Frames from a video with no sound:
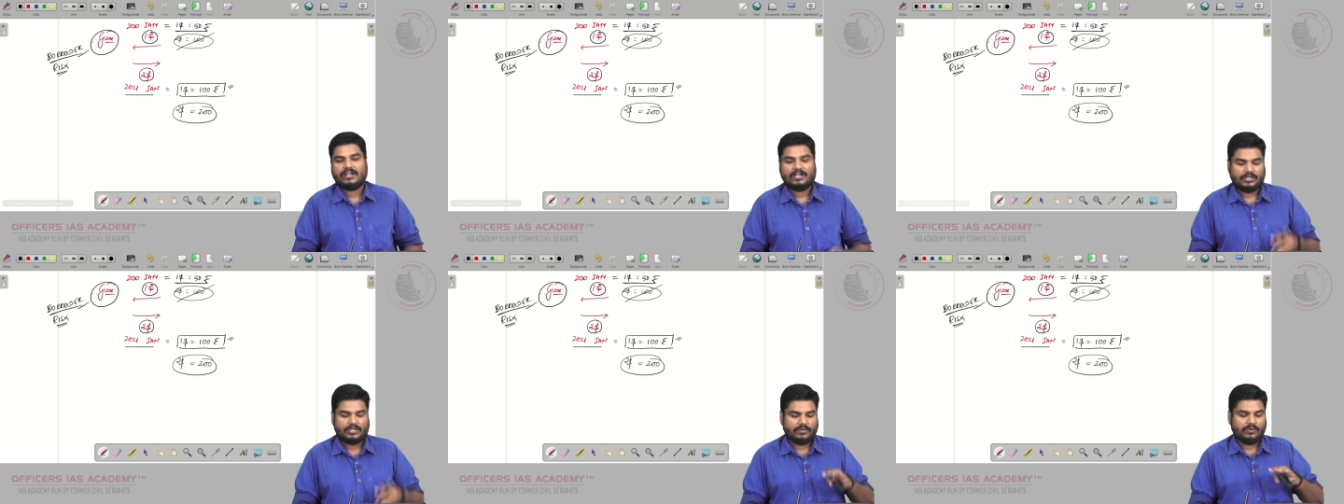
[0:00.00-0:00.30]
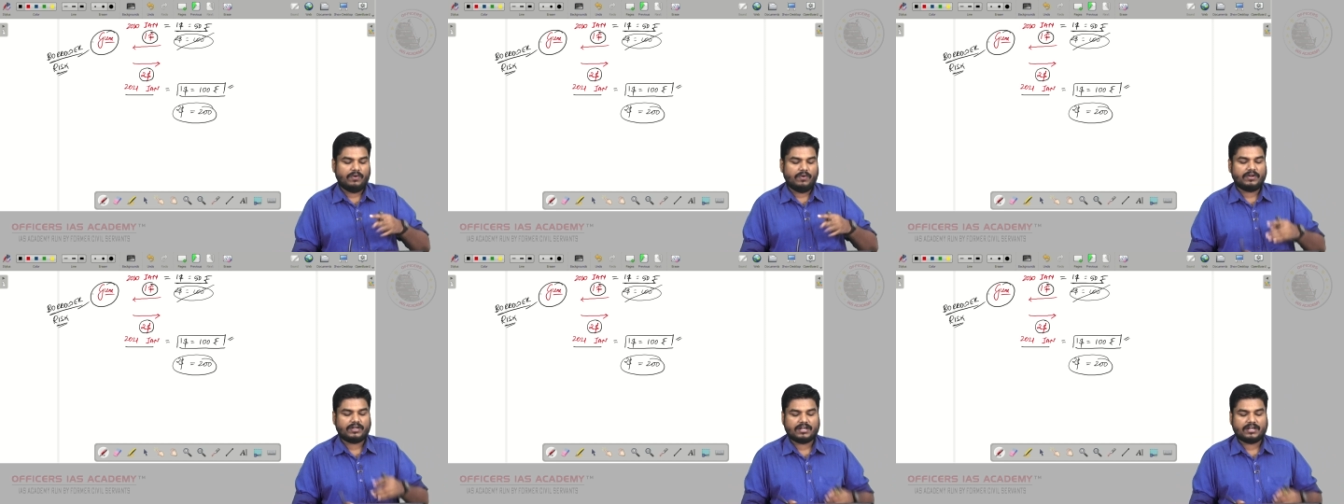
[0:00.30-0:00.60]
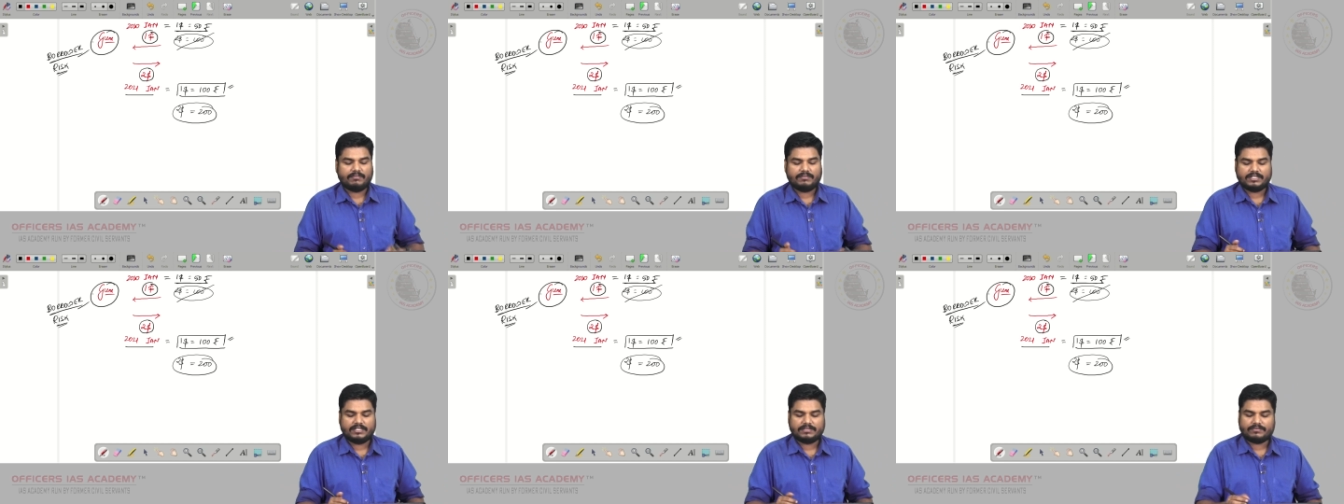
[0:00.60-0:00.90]
To
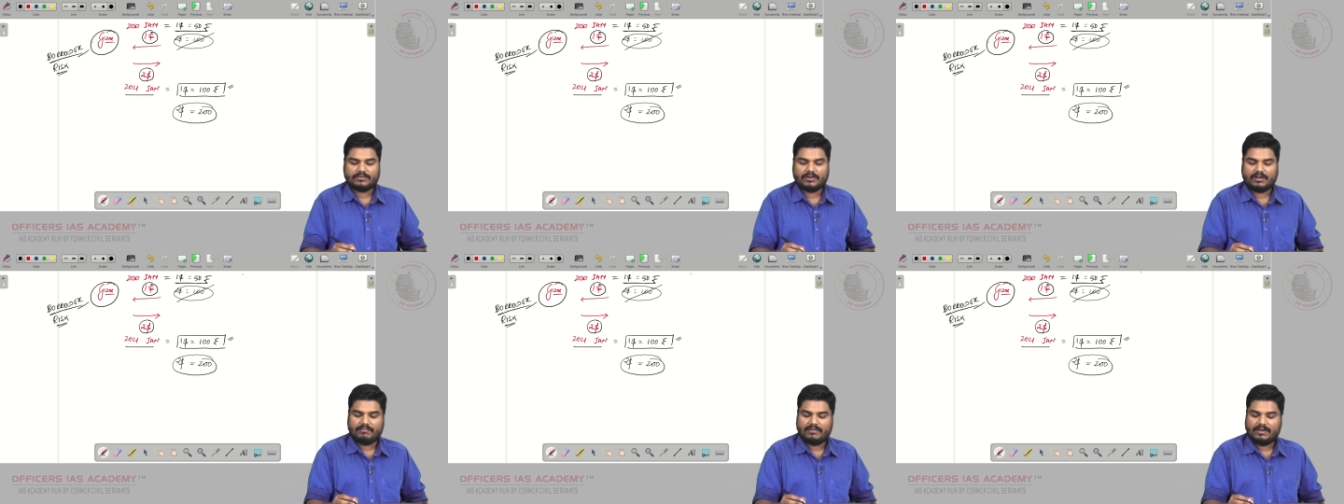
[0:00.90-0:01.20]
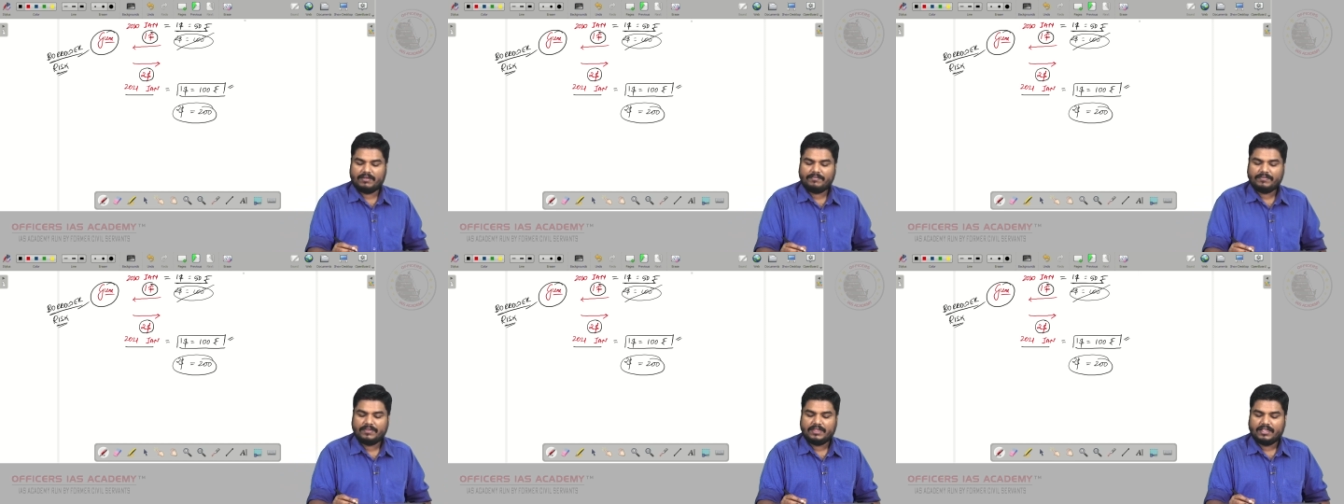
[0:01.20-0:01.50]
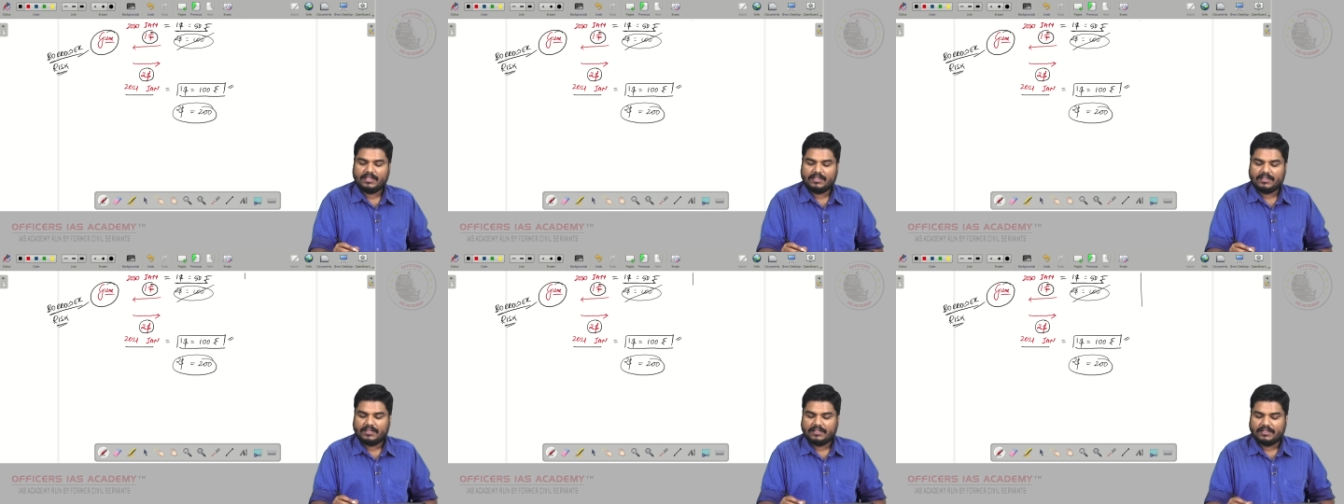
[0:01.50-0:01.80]
overcome this problem,
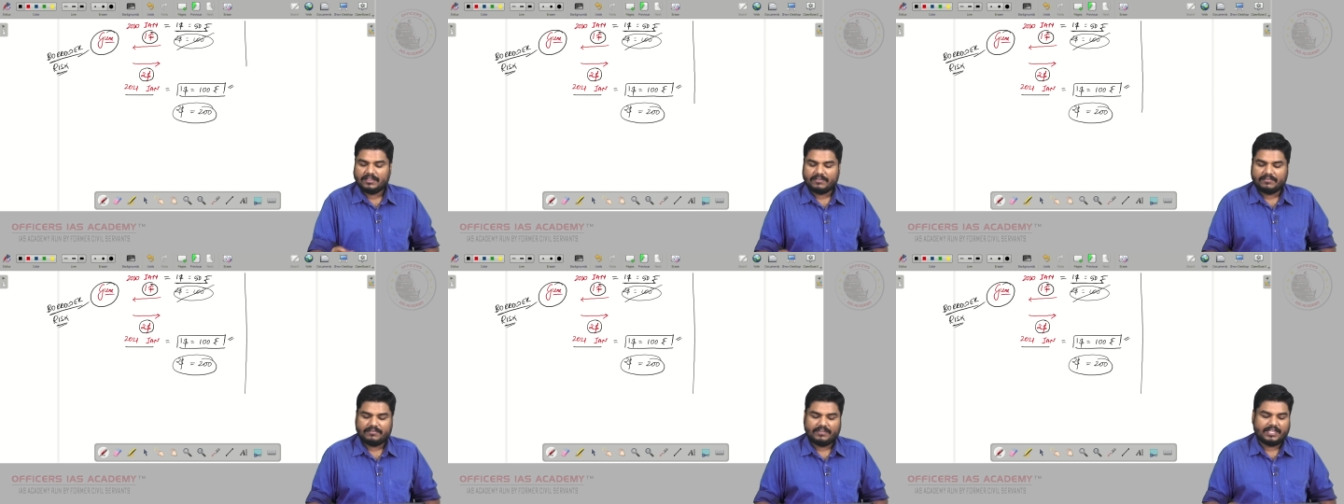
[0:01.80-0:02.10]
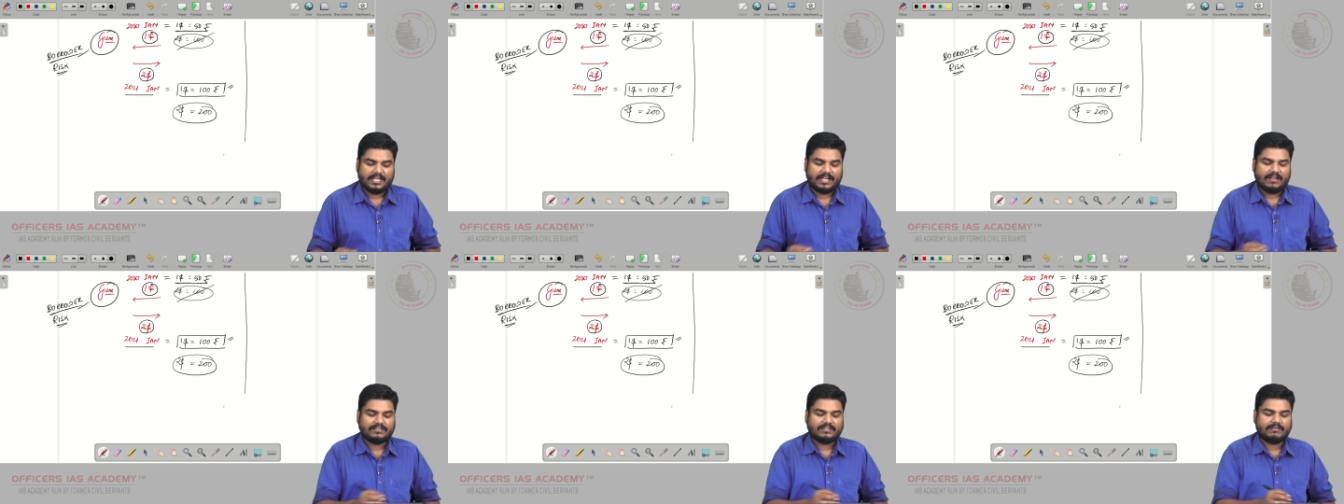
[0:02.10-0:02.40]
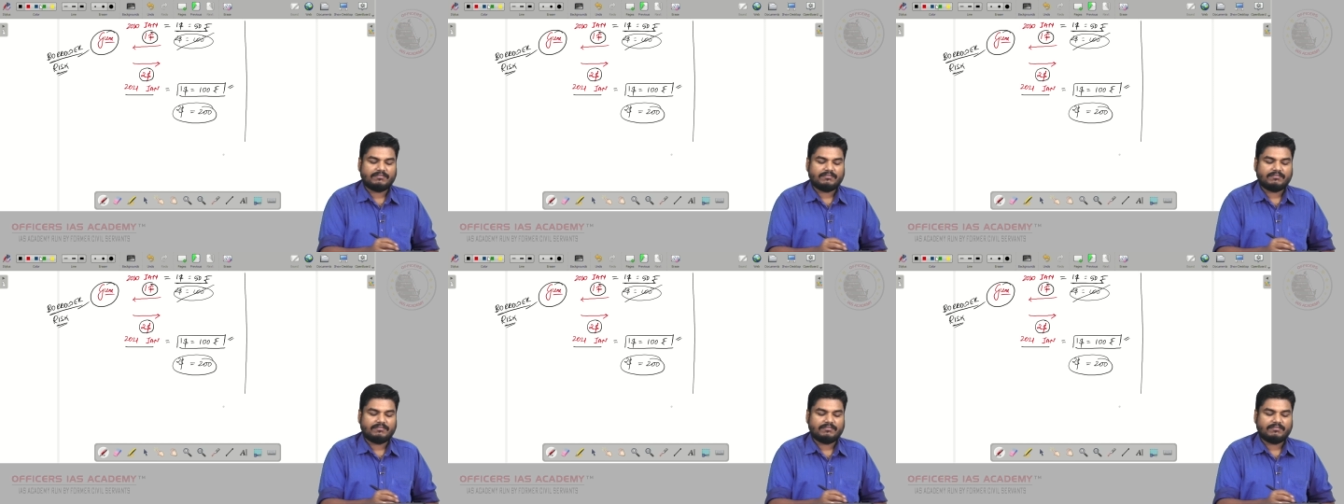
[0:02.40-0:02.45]
we have